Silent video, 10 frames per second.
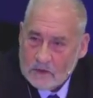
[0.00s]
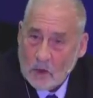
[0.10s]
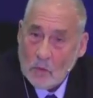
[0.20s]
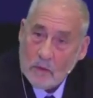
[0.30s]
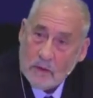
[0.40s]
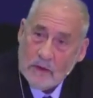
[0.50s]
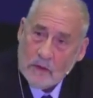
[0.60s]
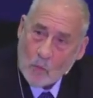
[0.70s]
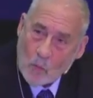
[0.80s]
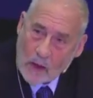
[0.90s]
So,
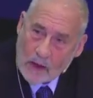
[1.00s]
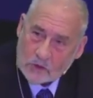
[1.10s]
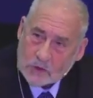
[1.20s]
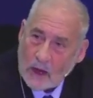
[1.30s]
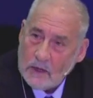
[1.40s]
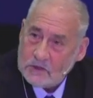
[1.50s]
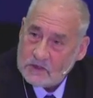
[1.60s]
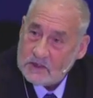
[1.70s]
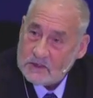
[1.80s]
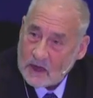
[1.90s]
in a way,
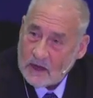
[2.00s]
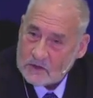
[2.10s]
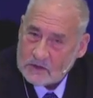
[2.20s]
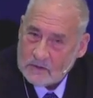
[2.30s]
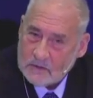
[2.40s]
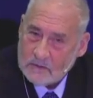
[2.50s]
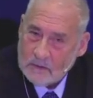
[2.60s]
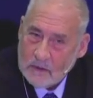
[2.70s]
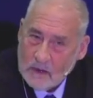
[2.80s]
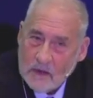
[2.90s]
China's success
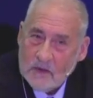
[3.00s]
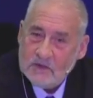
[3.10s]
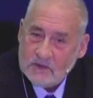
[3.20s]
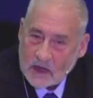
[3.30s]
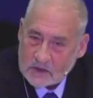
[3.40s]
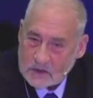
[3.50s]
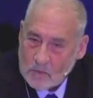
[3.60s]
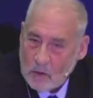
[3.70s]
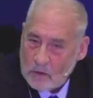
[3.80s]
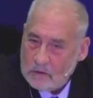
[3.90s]
is
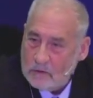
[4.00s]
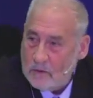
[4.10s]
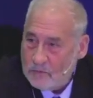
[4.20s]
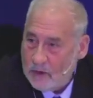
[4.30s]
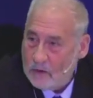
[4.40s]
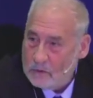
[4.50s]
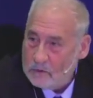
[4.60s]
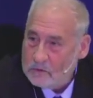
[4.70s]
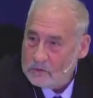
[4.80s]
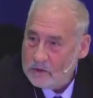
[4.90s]
testimony to the
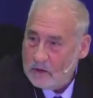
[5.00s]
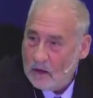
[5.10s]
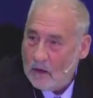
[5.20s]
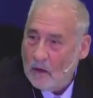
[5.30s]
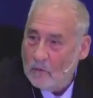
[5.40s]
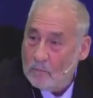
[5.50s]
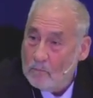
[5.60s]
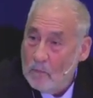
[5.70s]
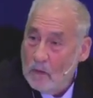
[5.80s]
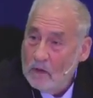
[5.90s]
failures of
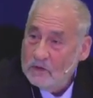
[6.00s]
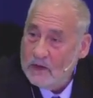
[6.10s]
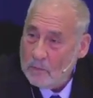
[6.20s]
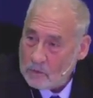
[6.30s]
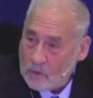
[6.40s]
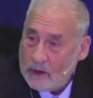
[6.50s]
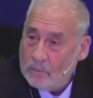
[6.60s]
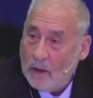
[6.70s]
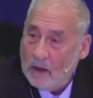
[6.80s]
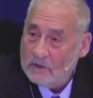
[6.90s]

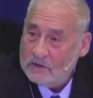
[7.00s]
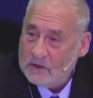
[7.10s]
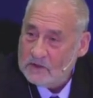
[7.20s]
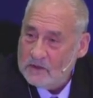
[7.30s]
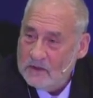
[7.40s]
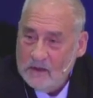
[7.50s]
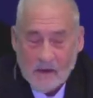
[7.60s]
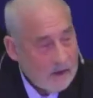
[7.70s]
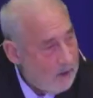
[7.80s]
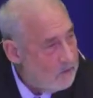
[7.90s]
democratic politics
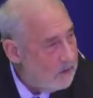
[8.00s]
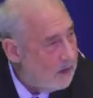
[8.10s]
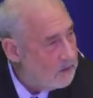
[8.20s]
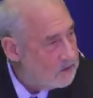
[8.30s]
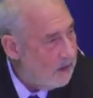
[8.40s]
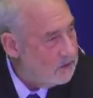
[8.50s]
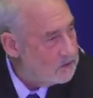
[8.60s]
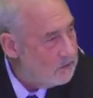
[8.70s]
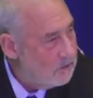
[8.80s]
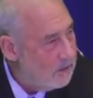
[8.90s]
in the United
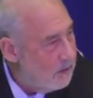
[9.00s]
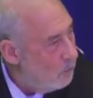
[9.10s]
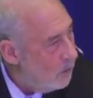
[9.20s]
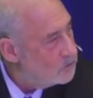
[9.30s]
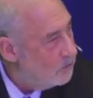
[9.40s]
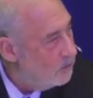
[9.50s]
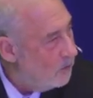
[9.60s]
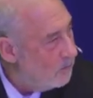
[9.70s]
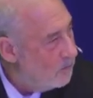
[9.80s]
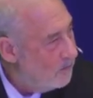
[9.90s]
States and Western
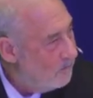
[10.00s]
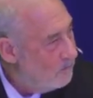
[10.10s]
Europe.